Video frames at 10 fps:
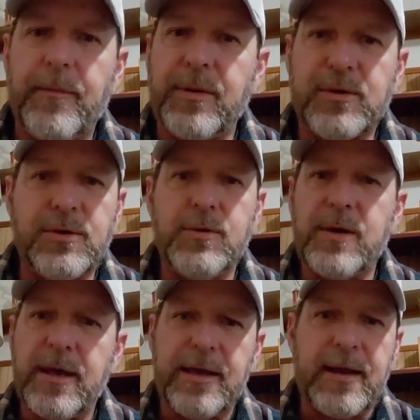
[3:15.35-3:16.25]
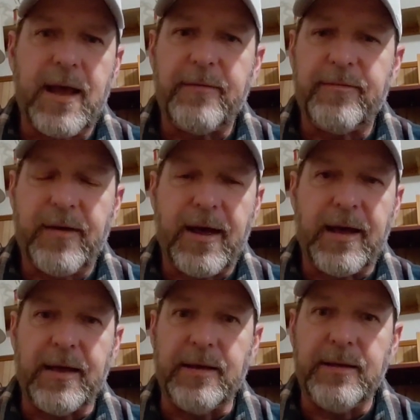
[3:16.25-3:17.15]
But you cannot
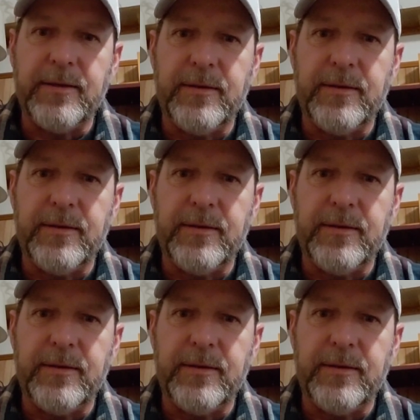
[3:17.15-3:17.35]
find